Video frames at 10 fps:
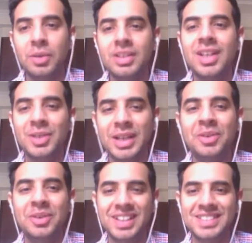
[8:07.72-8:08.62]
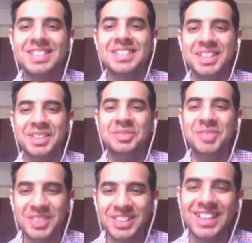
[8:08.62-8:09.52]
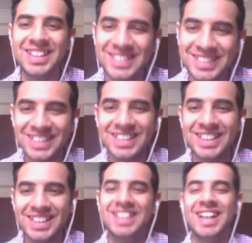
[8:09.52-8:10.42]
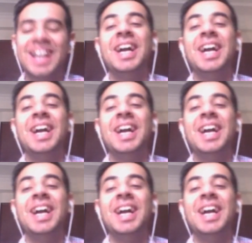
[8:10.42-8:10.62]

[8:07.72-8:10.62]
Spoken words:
Now they don't exist anymore. Yes. Yeah, I